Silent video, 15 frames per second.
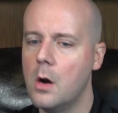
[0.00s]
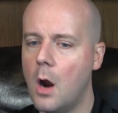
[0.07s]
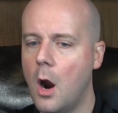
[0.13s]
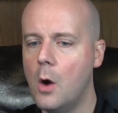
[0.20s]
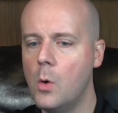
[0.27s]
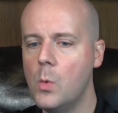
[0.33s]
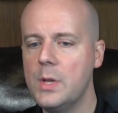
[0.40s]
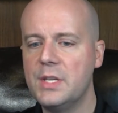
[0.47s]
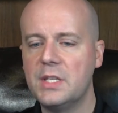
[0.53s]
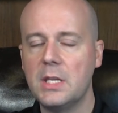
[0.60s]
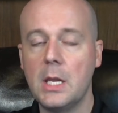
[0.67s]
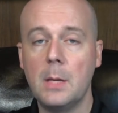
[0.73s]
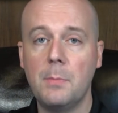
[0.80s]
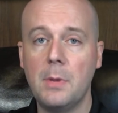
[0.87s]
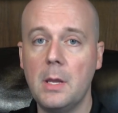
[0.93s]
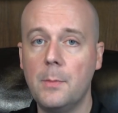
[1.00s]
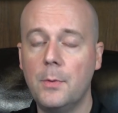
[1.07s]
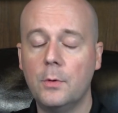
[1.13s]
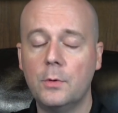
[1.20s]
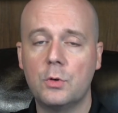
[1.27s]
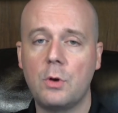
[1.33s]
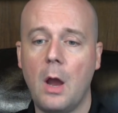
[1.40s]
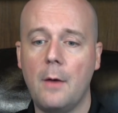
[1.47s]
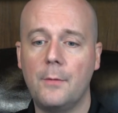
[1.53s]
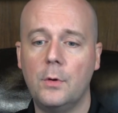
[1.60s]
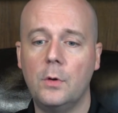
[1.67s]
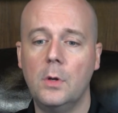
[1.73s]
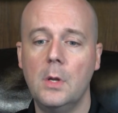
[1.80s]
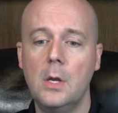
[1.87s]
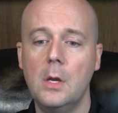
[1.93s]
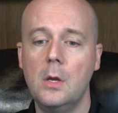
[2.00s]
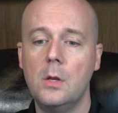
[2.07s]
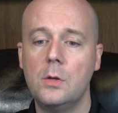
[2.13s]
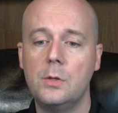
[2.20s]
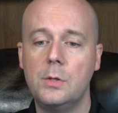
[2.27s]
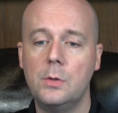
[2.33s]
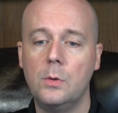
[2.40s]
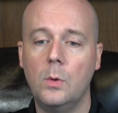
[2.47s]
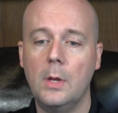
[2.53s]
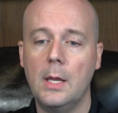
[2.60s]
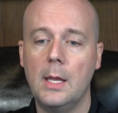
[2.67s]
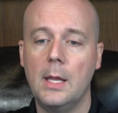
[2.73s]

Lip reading: Are we seeing people travel to